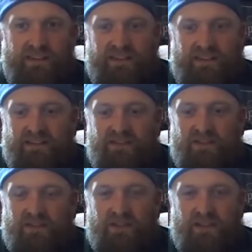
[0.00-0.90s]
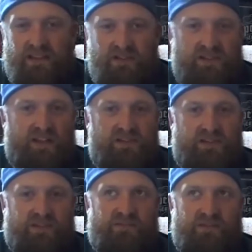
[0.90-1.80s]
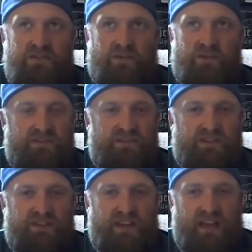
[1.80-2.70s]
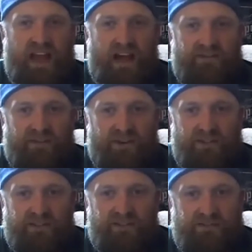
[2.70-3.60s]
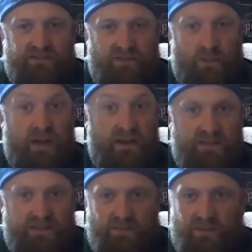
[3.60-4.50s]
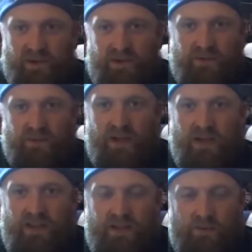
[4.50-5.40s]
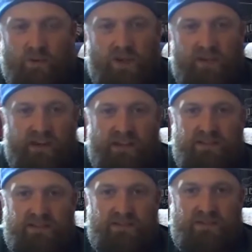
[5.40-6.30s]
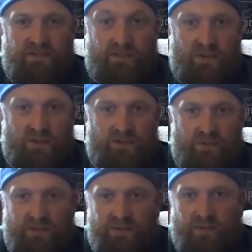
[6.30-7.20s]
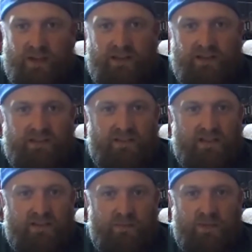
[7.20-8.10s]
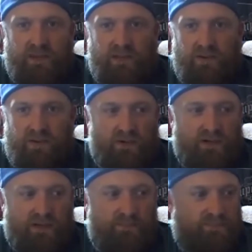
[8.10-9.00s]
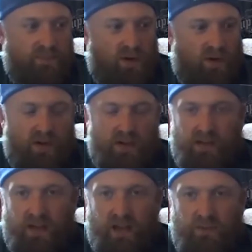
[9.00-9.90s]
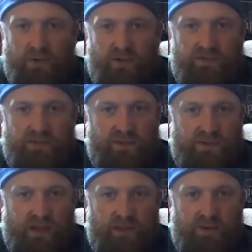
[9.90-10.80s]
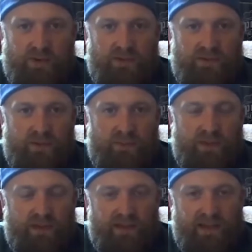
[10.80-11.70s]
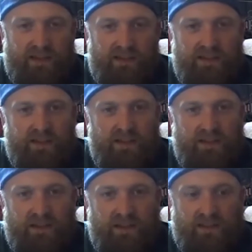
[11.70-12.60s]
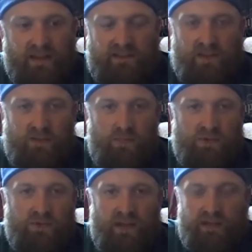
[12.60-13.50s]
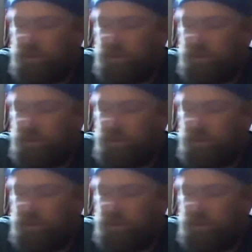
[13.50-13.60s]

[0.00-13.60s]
And so the education resources that they have are just tremendous compared to what we have access to. So use them like an encyclopedia or a guidebook, a field guidebook or something like that. And that's how you build that.